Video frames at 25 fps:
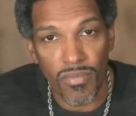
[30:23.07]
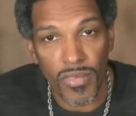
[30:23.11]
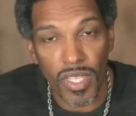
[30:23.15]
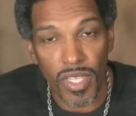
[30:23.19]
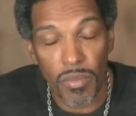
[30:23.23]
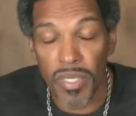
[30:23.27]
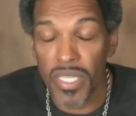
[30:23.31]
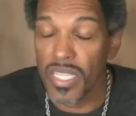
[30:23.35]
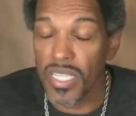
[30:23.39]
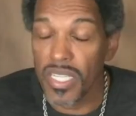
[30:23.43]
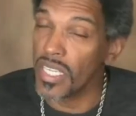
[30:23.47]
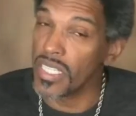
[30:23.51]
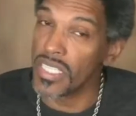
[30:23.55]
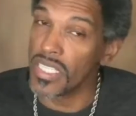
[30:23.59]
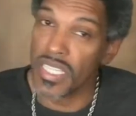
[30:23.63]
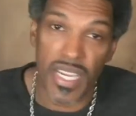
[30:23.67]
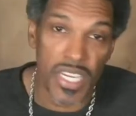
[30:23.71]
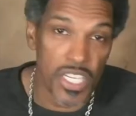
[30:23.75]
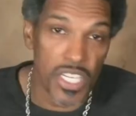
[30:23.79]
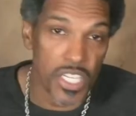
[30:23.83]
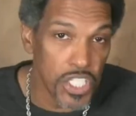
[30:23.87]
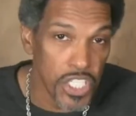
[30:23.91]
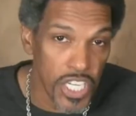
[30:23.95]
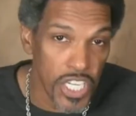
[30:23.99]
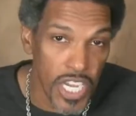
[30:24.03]
Because they
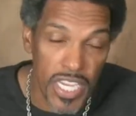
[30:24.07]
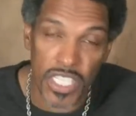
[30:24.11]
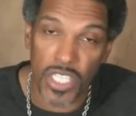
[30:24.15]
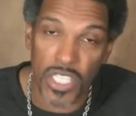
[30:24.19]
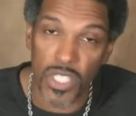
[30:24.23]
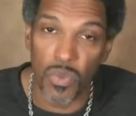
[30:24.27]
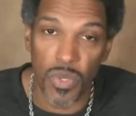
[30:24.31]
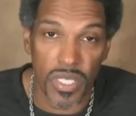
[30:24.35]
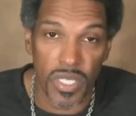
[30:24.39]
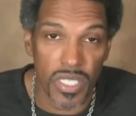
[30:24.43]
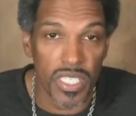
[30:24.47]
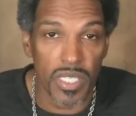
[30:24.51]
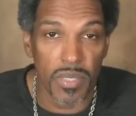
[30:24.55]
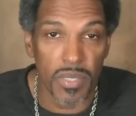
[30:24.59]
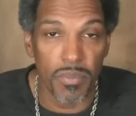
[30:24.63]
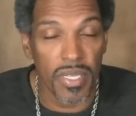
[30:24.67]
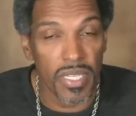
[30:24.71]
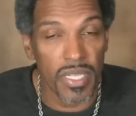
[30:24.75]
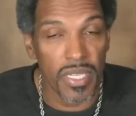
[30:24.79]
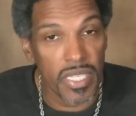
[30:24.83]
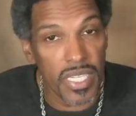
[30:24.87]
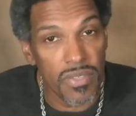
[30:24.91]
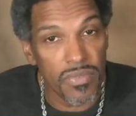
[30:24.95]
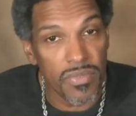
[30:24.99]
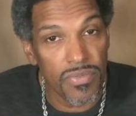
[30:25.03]
genuinely
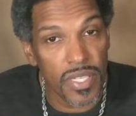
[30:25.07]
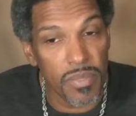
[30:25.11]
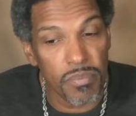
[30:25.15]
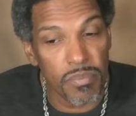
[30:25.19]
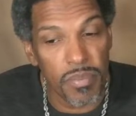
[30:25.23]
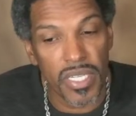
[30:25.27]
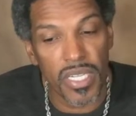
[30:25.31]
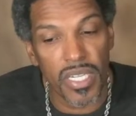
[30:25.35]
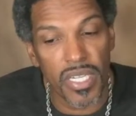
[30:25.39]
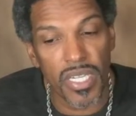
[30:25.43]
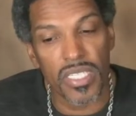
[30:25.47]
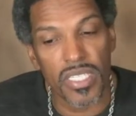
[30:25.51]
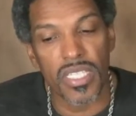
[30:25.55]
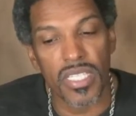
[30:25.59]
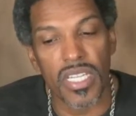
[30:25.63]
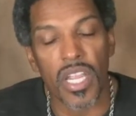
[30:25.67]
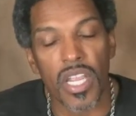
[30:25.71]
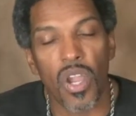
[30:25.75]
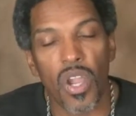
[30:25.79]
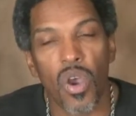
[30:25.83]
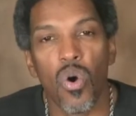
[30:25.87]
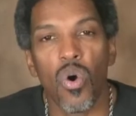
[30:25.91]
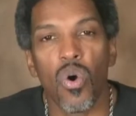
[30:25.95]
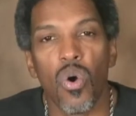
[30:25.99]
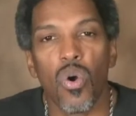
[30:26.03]
believe it, because they
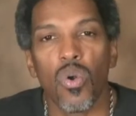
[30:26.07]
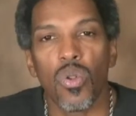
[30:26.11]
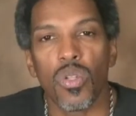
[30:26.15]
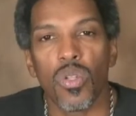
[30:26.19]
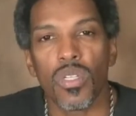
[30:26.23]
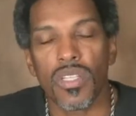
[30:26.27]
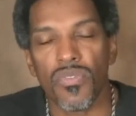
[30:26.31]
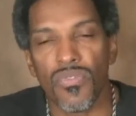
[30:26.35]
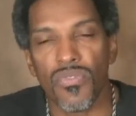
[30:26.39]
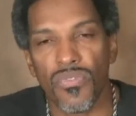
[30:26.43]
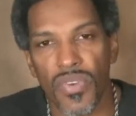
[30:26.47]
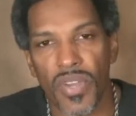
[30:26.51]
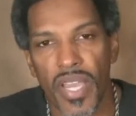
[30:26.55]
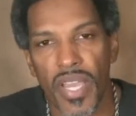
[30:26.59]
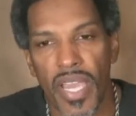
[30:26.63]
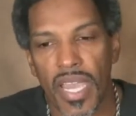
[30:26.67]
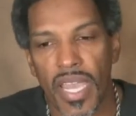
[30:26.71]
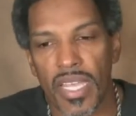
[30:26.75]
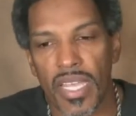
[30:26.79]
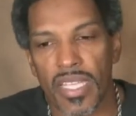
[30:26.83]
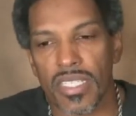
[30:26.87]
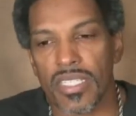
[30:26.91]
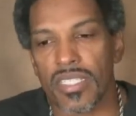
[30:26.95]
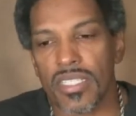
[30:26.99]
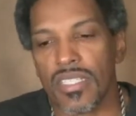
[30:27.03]
hold
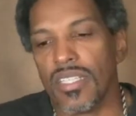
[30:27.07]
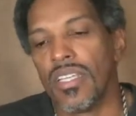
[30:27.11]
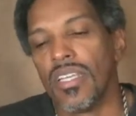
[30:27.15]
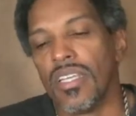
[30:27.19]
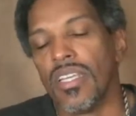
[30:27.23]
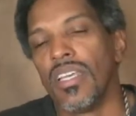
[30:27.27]
fast